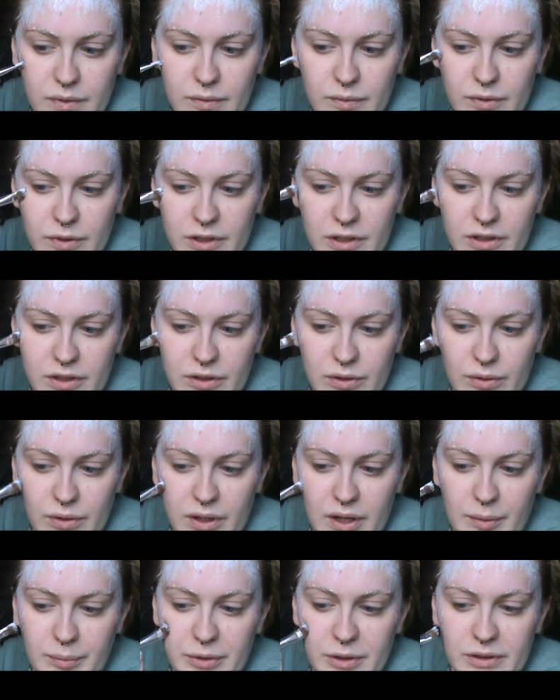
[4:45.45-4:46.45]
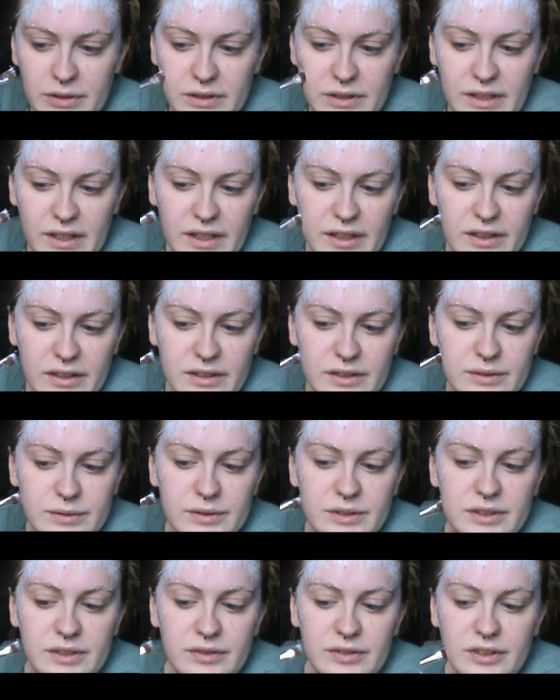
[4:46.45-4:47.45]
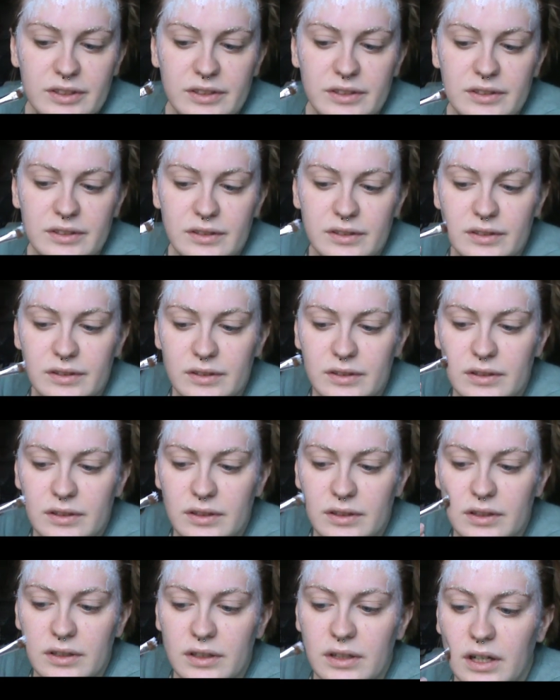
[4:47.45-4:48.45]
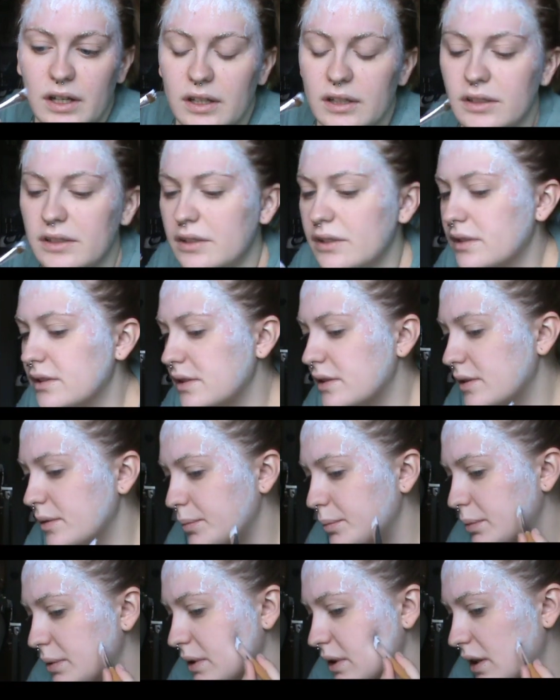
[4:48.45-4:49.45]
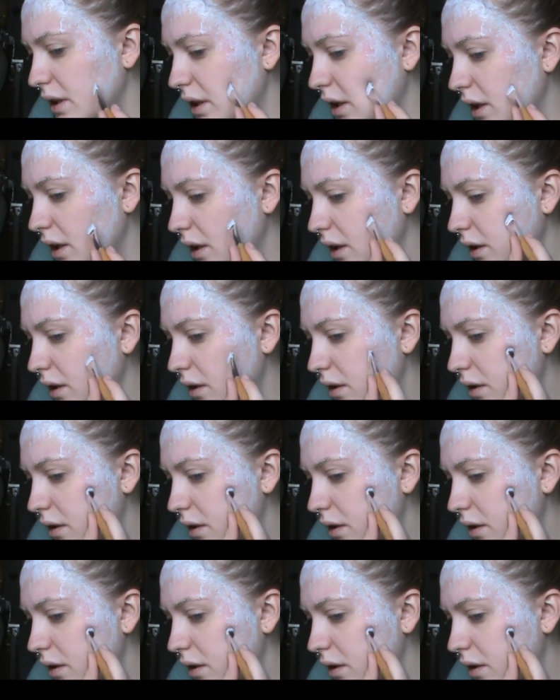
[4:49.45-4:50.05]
we're gonna do a couple layers with different colors to play.